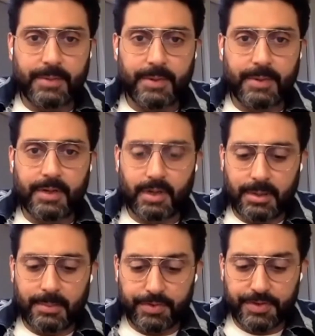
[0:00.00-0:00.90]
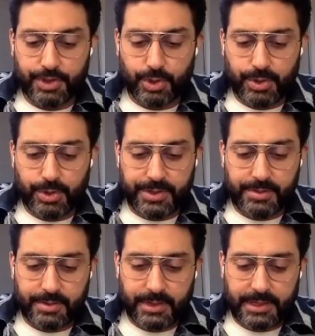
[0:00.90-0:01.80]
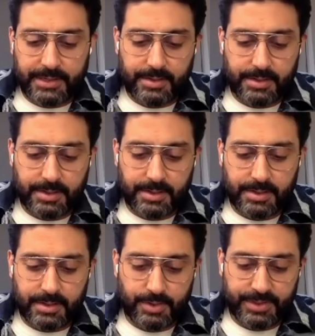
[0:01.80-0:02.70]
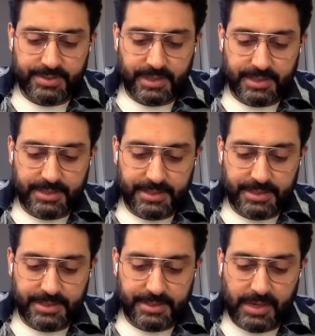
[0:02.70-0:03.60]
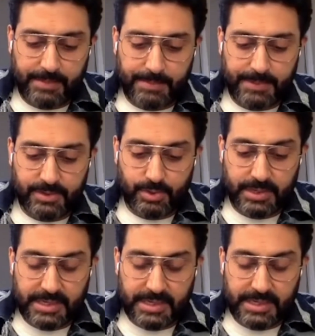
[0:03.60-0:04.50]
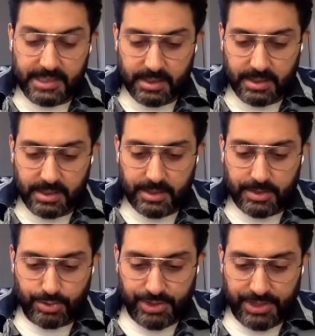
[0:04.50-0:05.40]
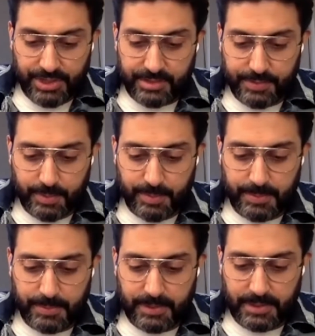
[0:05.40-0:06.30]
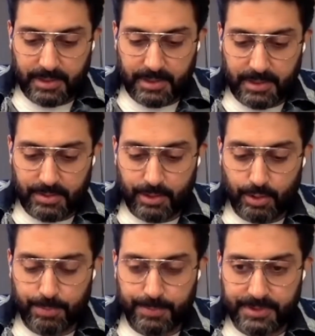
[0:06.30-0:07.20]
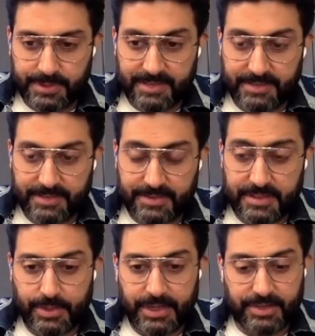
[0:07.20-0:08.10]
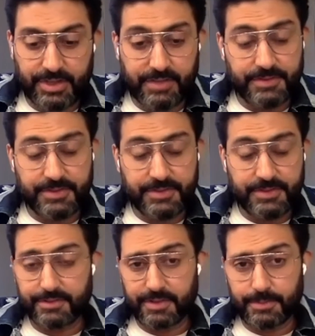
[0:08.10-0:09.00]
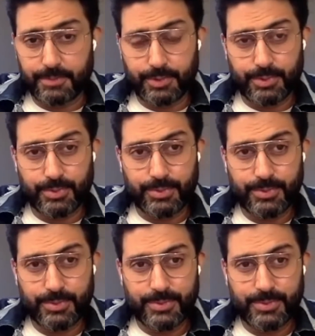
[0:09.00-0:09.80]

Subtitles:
I'm overjoyed and so excited and so happy and so eager to share the film with people now, and I hope they have the same reaction after seeing the film too.